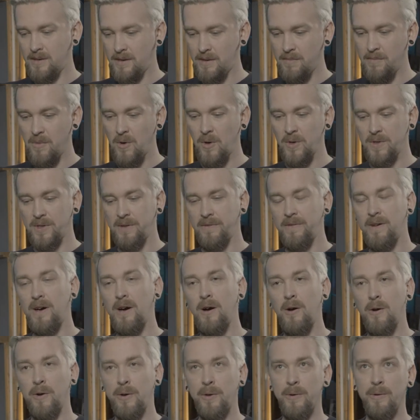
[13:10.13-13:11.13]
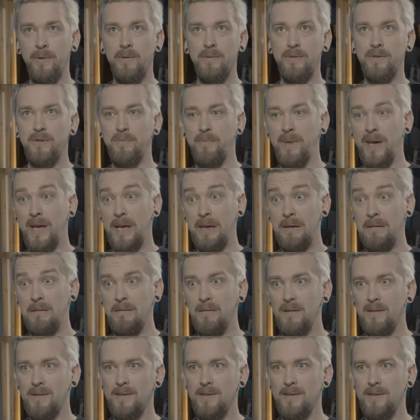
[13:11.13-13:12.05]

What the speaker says: immersive audio domain.